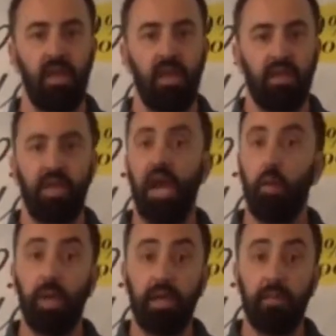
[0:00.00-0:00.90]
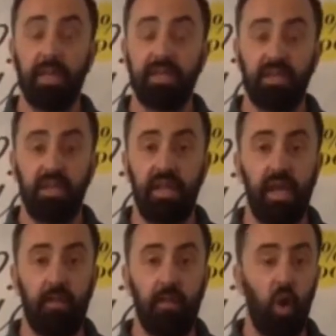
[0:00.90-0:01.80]
So yeah, we can basically
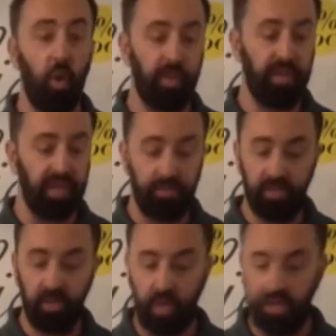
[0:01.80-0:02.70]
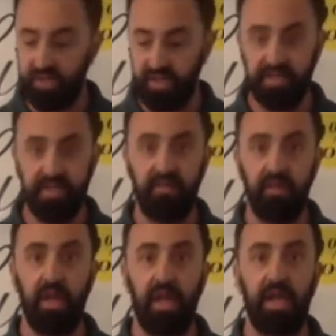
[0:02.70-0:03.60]
open it up to questions. If
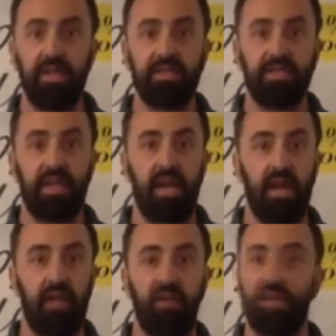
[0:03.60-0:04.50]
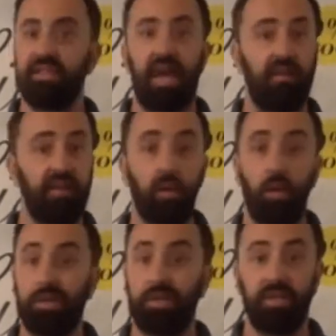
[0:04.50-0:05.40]
you guys have any
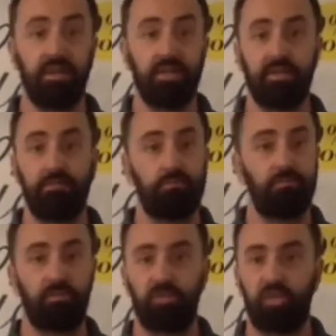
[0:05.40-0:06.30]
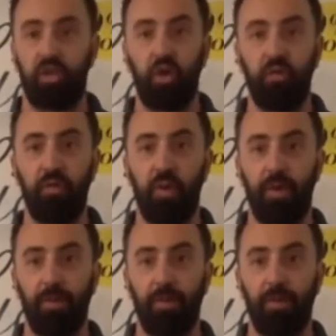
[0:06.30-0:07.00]
questions, go for it.